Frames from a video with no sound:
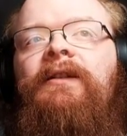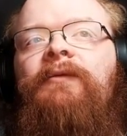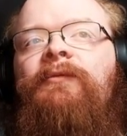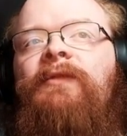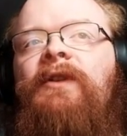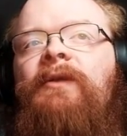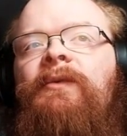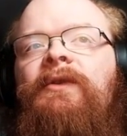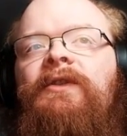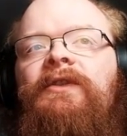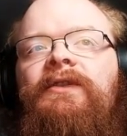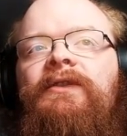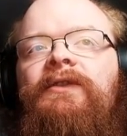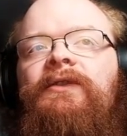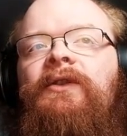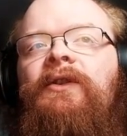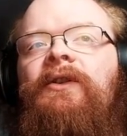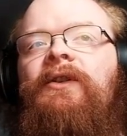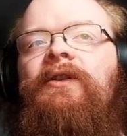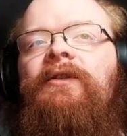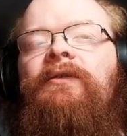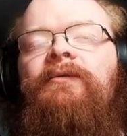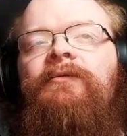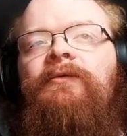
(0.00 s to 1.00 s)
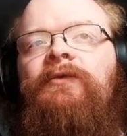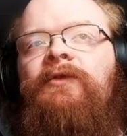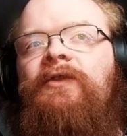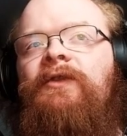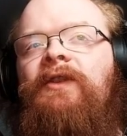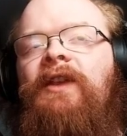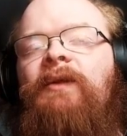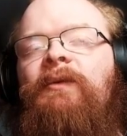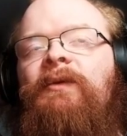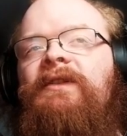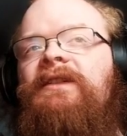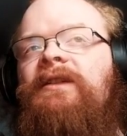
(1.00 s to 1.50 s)
Maybe just turn. We'll just
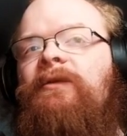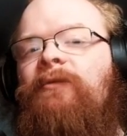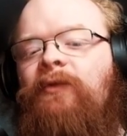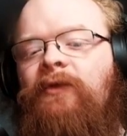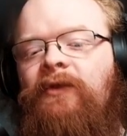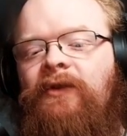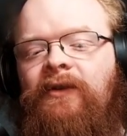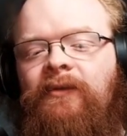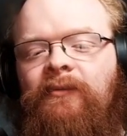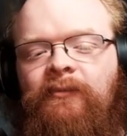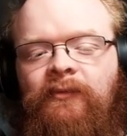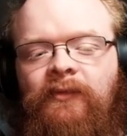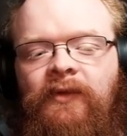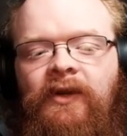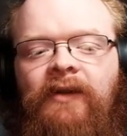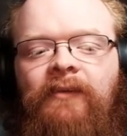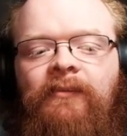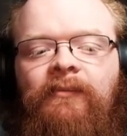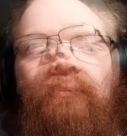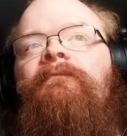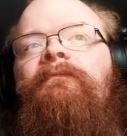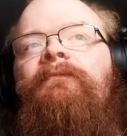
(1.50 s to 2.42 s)
keep it simpler, right?